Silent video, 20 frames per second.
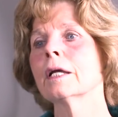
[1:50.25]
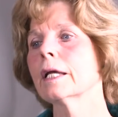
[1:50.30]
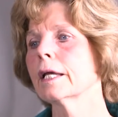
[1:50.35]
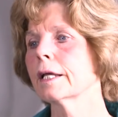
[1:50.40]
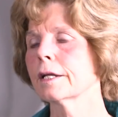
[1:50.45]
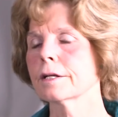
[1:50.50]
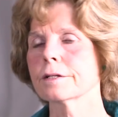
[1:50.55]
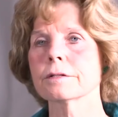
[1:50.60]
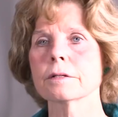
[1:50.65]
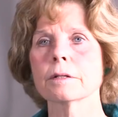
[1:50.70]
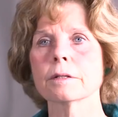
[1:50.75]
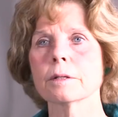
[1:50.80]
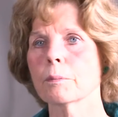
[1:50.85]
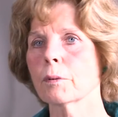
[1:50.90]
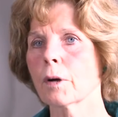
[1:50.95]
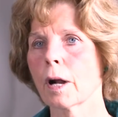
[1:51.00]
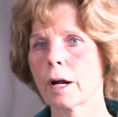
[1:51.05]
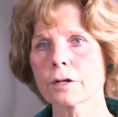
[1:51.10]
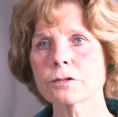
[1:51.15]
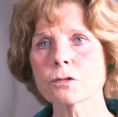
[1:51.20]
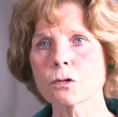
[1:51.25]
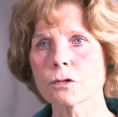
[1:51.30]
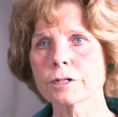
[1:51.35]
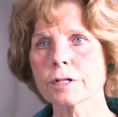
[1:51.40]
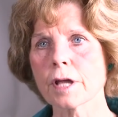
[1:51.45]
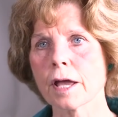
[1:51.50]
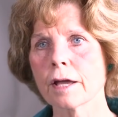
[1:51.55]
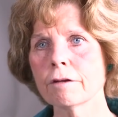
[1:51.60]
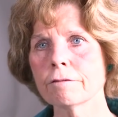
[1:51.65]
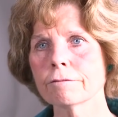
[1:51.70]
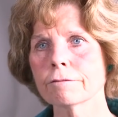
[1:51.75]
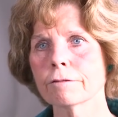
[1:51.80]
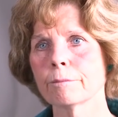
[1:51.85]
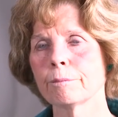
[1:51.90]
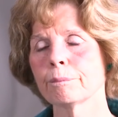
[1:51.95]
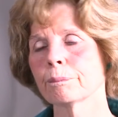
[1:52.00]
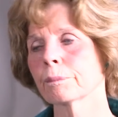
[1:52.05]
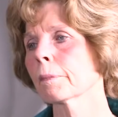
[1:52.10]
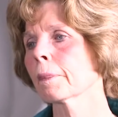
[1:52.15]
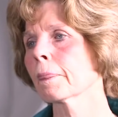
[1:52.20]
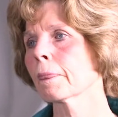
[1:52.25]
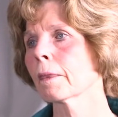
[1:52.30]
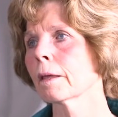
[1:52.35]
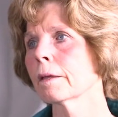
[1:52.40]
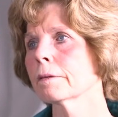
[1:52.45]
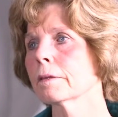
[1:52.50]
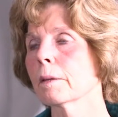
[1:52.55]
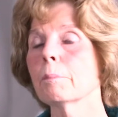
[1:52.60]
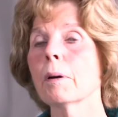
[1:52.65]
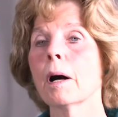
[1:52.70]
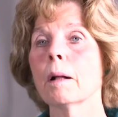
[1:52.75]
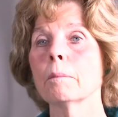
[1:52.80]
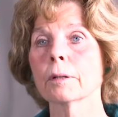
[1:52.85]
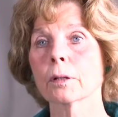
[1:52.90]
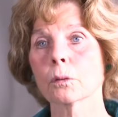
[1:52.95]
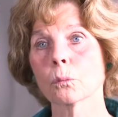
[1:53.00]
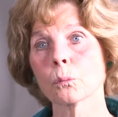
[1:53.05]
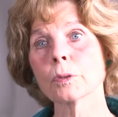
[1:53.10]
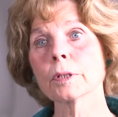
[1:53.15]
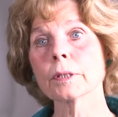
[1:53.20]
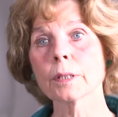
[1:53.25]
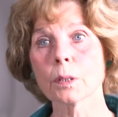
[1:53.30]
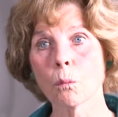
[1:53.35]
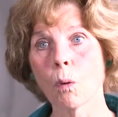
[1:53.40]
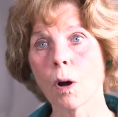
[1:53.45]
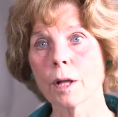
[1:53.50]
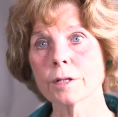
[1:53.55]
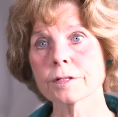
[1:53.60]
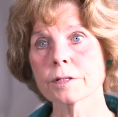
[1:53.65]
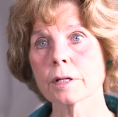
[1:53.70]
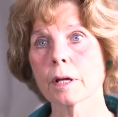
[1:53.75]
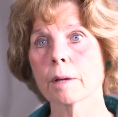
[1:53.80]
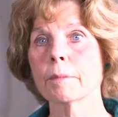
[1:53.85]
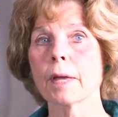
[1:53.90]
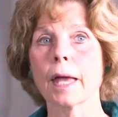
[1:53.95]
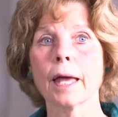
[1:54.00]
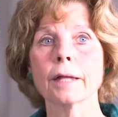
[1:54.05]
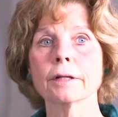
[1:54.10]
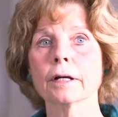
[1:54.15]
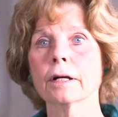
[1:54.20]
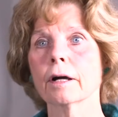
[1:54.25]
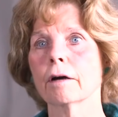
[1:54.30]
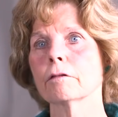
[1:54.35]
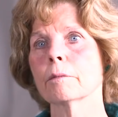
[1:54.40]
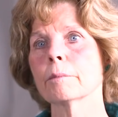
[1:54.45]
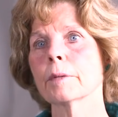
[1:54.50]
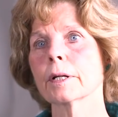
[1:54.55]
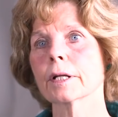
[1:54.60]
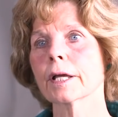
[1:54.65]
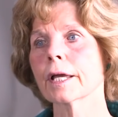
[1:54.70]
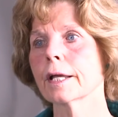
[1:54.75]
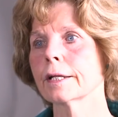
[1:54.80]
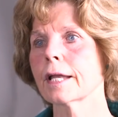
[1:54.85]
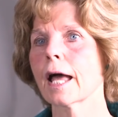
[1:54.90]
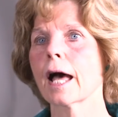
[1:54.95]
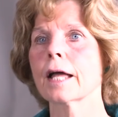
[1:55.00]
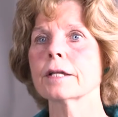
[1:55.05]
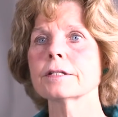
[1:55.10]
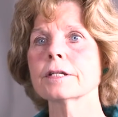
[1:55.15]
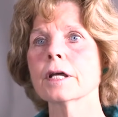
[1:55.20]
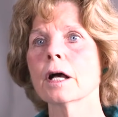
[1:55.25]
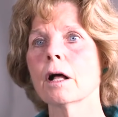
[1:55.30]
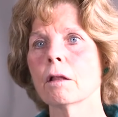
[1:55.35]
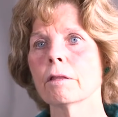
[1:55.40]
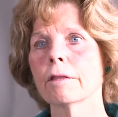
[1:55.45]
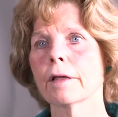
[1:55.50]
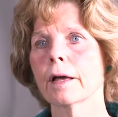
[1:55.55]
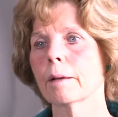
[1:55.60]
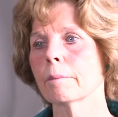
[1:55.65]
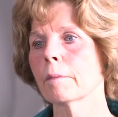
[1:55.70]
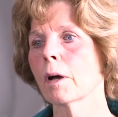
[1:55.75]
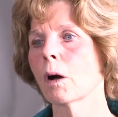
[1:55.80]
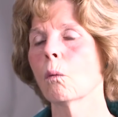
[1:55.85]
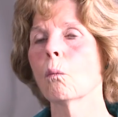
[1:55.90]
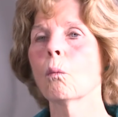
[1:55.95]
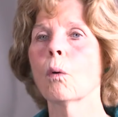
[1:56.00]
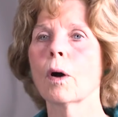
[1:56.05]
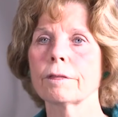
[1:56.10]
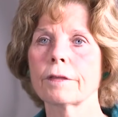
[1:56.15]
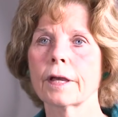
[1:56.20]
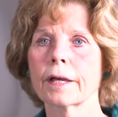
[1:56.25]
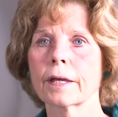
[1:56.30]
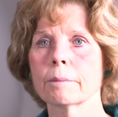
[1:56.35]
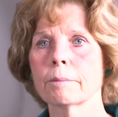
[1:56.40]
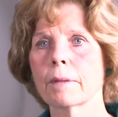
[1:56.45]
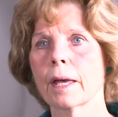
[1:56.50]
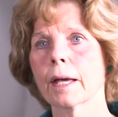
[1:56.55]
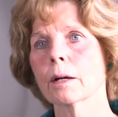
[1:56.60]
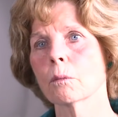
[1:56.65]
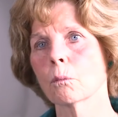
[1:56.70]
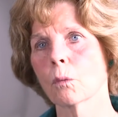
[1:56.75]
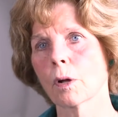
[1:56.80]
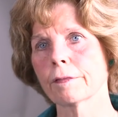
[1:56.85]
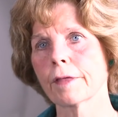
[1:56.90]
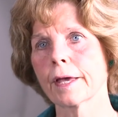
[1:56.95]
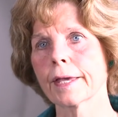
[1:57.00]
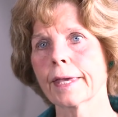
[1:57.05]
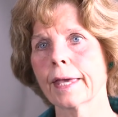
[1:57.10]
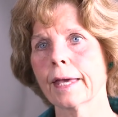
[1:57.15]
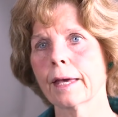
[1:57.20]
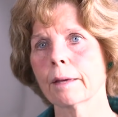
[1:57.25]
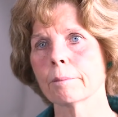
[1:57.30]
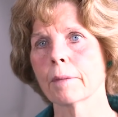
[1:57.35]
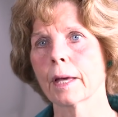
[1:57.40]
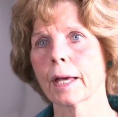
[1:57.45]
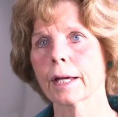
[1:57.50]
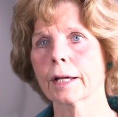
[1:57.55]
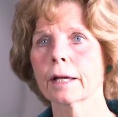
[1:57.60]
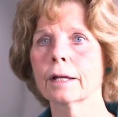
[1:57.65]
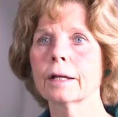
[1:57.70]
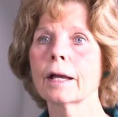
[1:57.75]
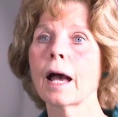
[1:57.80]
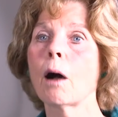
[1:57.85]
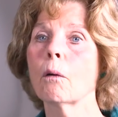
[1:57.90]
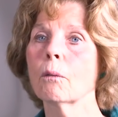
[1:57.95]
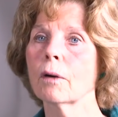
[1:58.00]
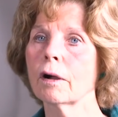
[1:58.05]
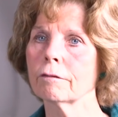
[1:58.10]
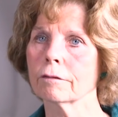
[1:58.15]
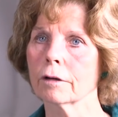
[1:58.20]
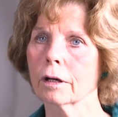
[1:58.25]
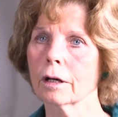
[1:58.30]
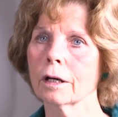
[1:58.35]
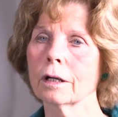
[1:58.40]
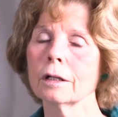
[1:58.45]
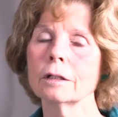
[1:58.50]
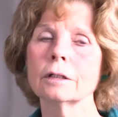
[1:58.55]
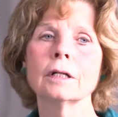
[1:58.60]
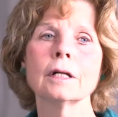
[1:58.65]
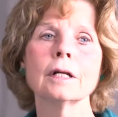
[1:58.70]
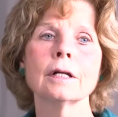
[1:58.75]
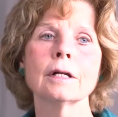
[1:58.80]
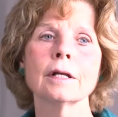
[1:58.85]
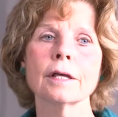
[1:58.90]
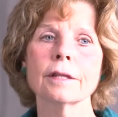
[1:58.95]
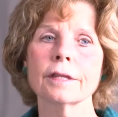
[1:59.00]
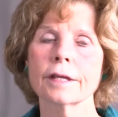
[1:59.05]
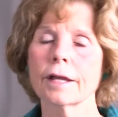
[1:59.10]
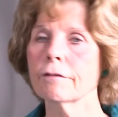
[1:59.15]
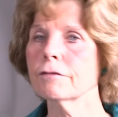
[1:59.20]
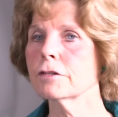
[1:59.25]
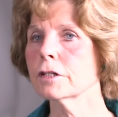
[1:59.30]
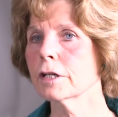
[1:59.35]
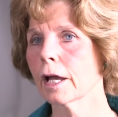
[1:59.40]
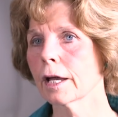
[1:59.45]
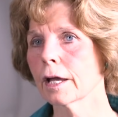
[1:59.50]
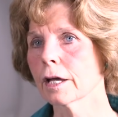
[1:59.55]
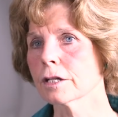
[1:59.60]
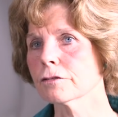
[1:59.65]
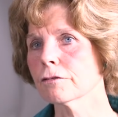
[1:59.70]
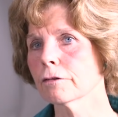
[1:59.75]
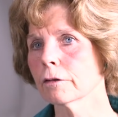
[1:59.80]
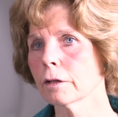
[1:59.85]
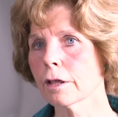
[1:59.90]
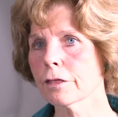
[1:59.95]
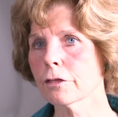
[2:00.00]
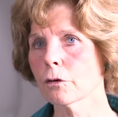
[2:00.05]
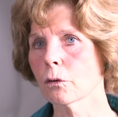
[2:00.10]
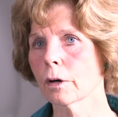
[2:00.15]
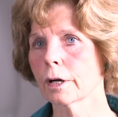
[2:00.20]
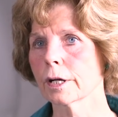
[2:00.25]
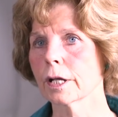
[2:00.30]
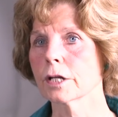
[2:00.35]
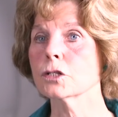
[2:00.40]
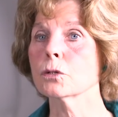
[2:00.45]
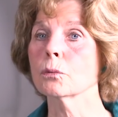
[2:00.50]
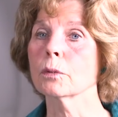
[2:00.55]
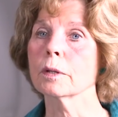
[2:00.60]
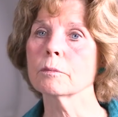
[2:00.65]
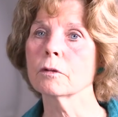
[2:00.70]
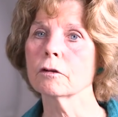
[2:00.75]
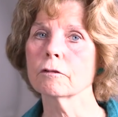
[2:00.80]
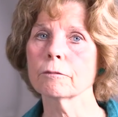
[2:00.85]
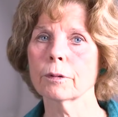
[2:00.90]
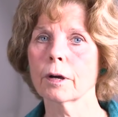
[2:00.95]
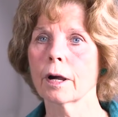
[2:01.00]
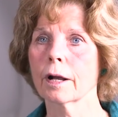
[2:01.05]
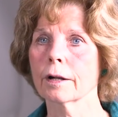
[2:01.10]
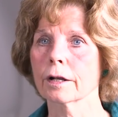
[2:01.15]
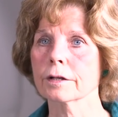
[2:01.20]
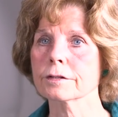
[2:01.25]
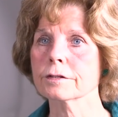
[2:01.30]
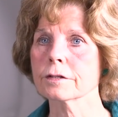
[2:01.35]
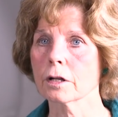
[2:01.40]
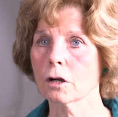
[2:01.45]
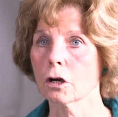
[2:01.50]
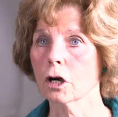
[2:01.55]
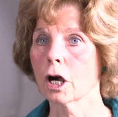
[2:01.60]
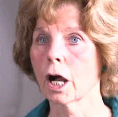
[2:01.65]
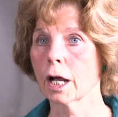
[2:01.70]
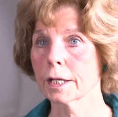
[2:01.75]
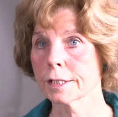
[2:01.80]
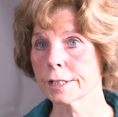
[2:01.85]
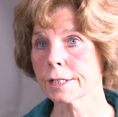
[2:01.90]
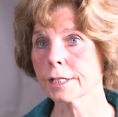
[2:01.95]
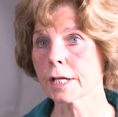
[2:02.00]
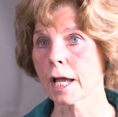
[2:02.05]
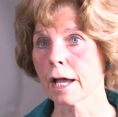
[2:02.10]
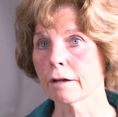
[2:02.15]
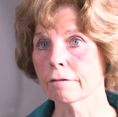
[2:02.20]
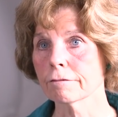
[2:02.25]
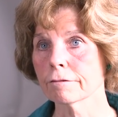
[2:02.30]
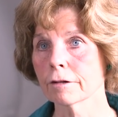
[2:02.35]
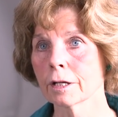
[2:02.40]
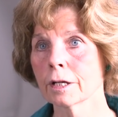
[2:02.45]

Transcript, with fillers: It is the products are safe. The public really wants them and the government cannot tell them what they can make and what they can't make. However, the FDA has full authority to remove products that are unsafe.